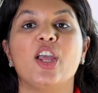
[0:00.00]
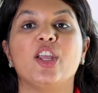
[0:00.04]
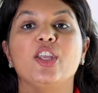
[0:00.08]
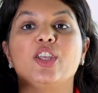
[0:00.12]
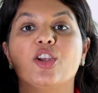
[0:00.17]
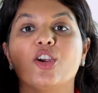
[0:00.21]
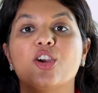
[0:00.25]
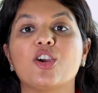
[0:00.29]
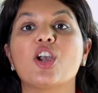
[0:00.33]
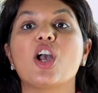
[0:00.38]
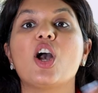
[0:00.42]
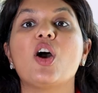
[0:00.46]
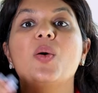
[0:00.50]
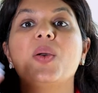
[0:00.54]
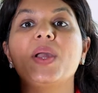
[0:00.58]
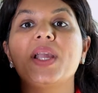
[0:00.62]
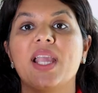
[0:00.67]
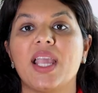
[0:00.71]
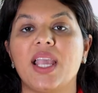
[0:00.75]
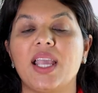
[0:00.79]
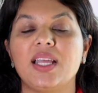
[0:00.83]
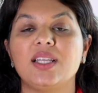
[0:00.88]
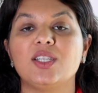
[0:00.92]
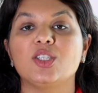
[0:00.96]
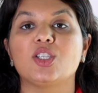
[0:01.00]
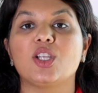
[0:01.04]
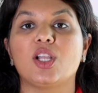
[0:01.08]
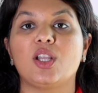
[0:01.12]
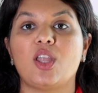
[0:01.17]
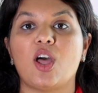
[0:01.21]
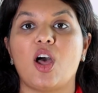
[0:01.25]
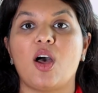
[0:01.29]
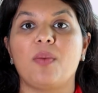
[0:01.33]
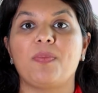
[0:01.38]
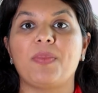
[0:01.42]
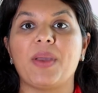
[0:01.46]
You're going into
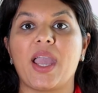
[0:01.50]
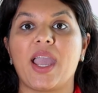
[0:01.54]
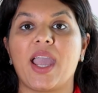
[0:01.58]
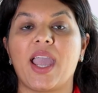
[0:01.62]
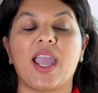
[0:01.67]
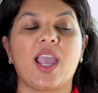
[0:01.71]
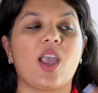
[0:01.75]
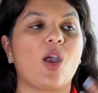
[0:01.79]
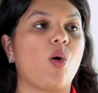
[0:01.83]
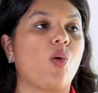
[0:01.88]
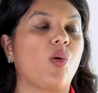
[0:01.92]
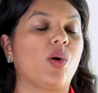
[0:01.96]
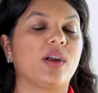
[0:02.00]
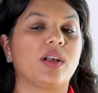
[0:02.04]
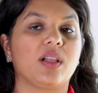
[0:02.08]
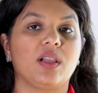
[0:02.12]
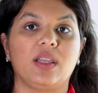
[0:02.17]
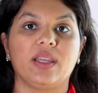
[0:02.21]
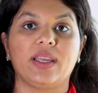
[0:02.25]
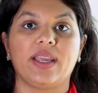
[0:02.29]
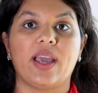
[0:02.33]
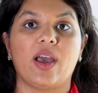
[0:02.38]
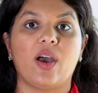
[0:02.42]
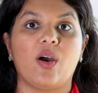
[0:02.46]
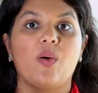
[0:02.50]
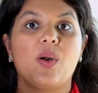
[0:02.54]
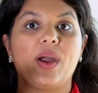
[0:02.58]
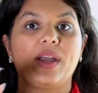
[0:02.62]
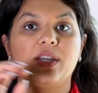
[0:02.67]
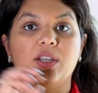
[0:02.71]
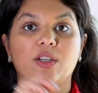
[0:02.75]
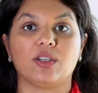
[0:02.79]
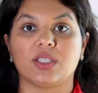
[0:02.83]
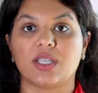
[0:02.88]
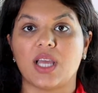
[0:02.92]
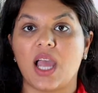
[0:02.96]
LawPay or Clio
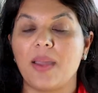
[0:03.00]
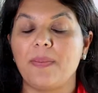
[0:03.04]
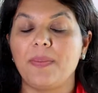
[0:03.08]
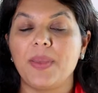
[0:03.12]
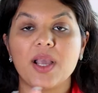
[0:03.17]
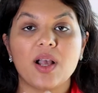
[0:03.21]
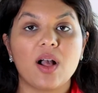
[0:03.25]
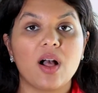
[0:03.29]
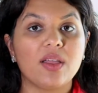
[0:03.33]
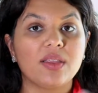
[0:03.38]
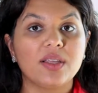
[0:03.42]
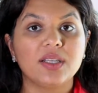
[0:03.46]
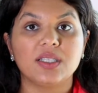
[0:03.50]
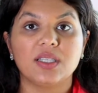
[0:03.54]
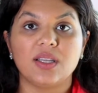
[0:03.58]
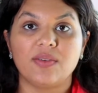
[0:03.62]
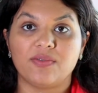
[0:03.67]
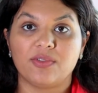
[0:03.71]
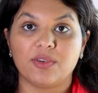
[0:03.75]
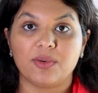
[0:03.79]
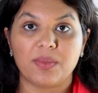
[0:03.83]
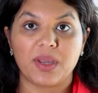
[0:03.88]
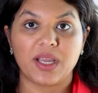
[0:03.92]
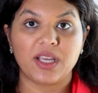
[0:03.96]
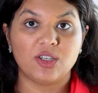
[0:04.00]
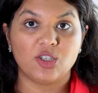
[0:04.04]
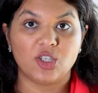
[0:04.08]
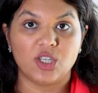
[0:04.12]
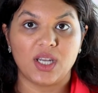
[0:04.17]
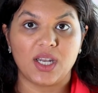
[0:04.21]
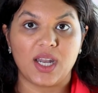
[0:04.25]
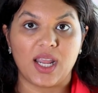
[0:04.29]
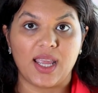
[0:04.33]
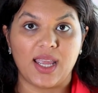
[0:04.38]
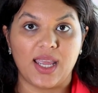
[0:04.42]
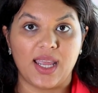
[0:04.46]
and you're typing all this
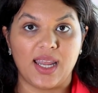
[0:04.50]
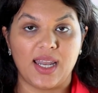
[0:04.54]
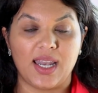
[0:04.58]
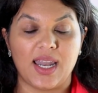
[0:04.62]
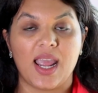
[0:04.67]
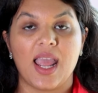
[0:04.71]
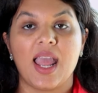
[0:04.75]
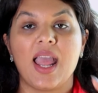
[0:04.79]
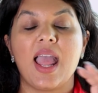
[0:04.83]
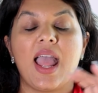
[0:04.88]
information in,